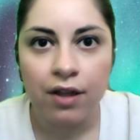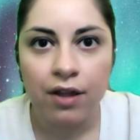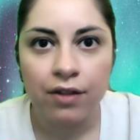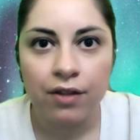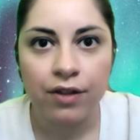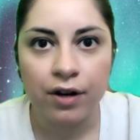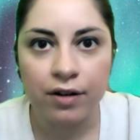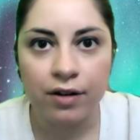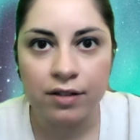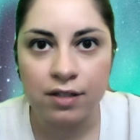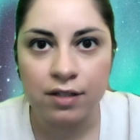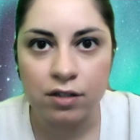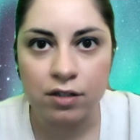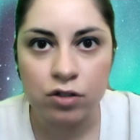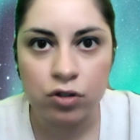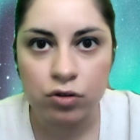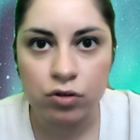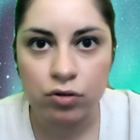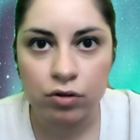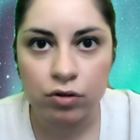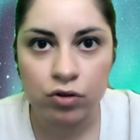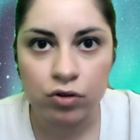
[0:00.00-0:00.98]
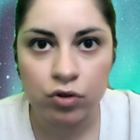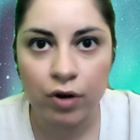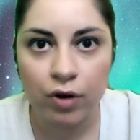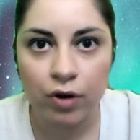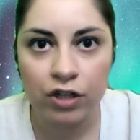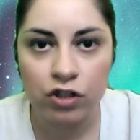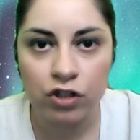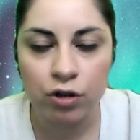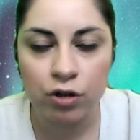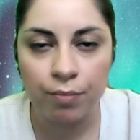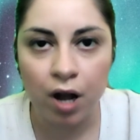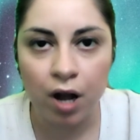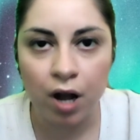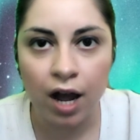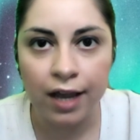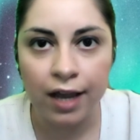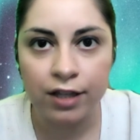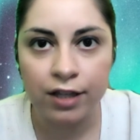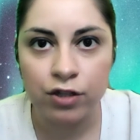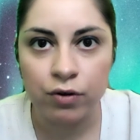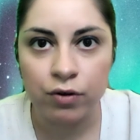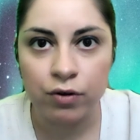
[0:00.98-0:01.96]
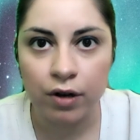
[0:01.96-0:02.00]
there is a stranger
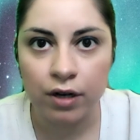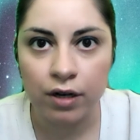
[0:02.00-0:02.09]
behind you,